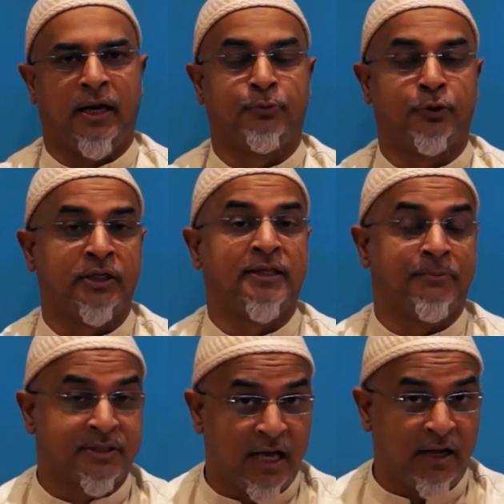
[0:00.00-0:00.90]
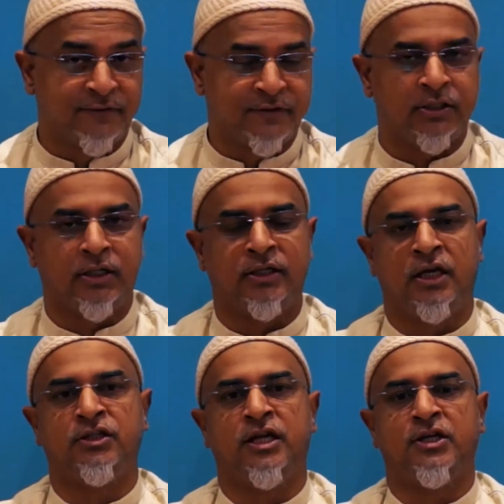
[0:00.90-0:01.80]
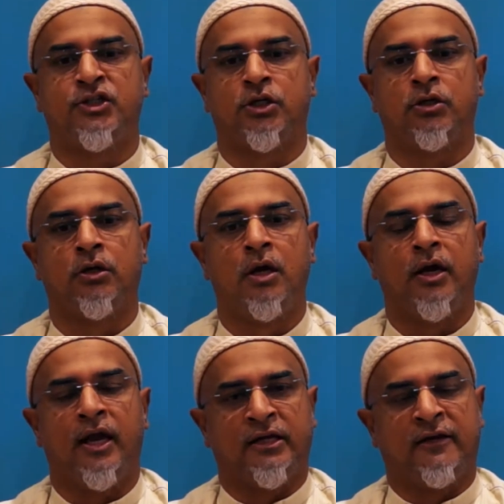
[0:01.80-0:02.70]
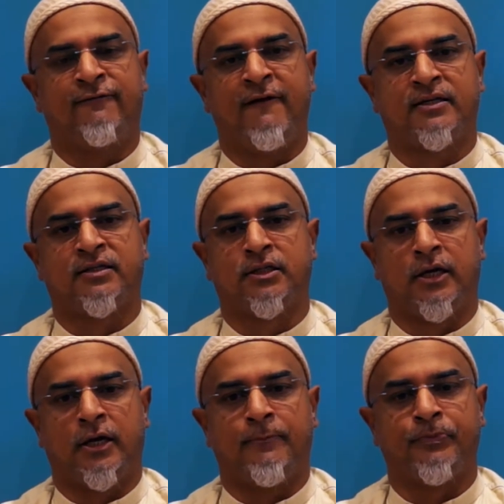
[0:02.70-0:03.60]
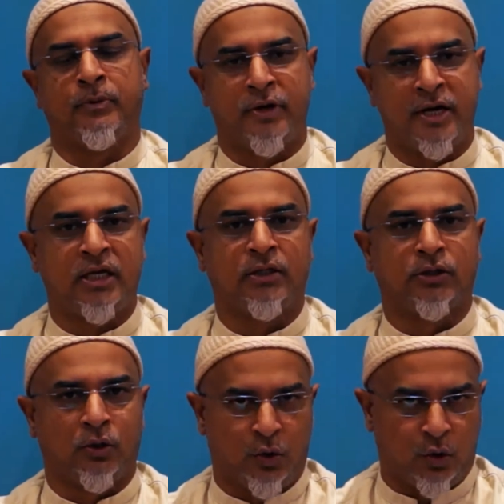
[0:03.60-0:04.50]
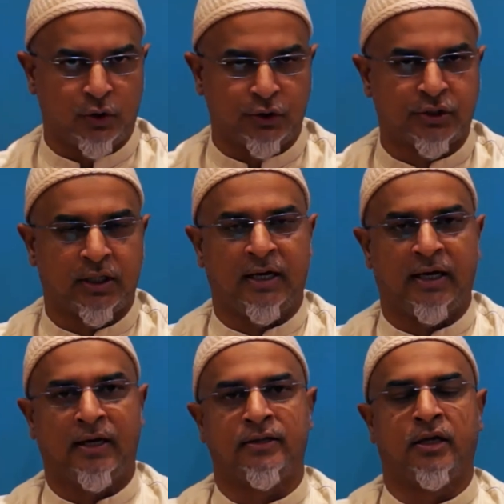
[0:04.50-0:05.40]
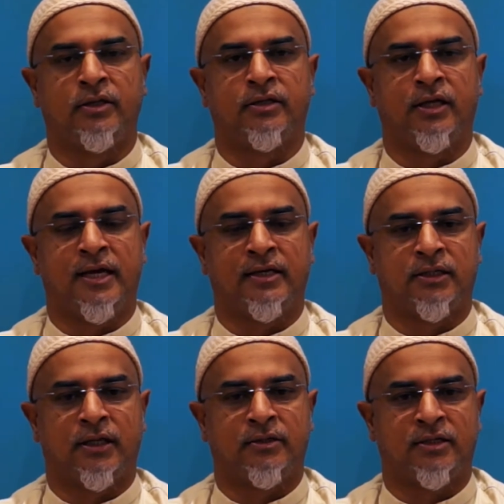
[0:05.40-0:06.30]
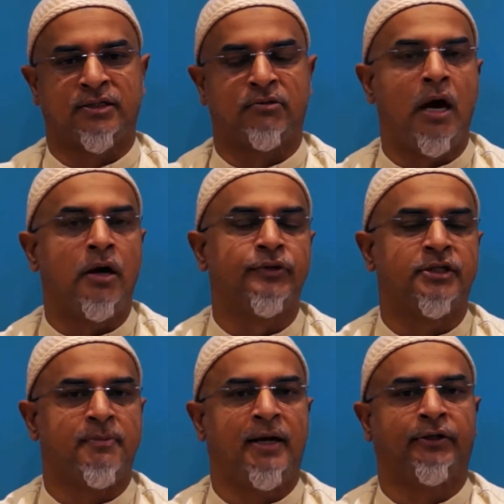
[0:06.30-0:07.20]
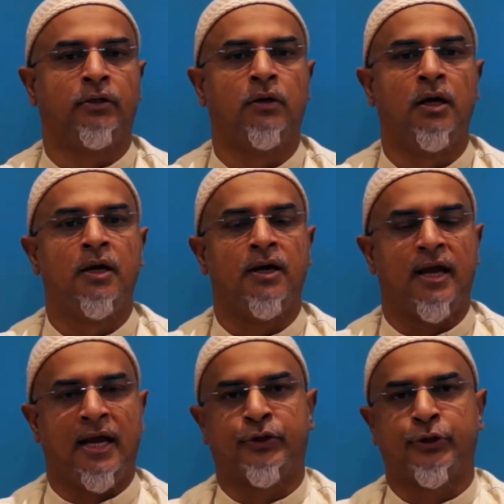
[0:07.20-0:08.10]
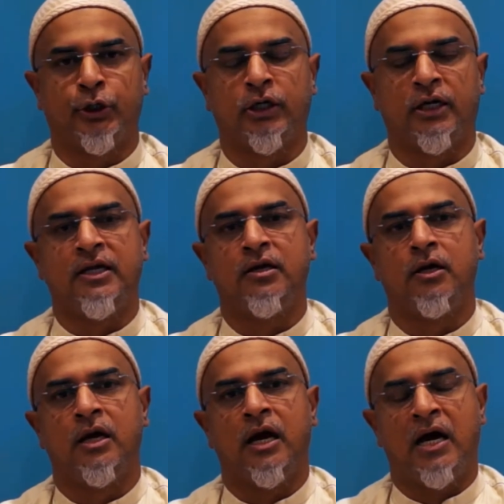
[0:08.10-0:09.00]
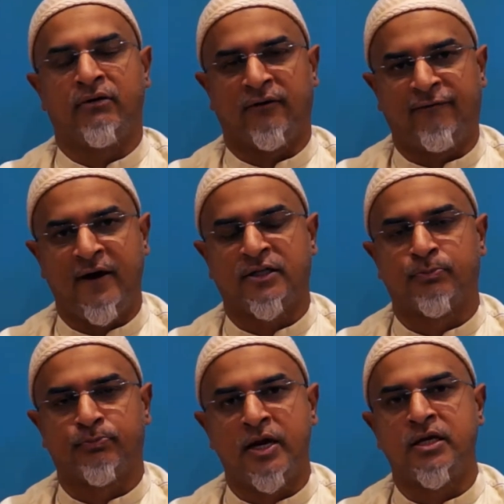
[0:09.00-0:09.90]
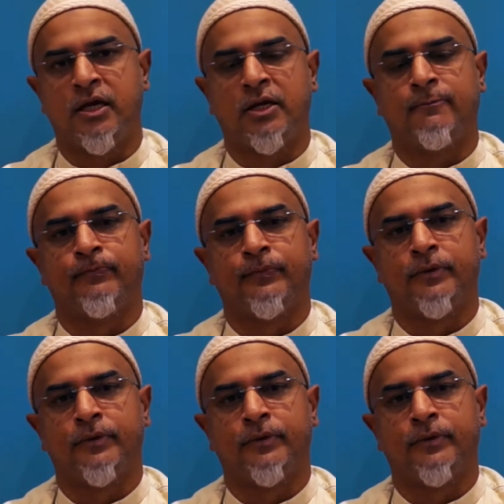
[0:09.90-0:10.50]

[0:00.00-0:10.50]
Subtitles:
putting themselves in danger, and in fact, breaking the laws that surround this matter, and thirdly, are in fact breaking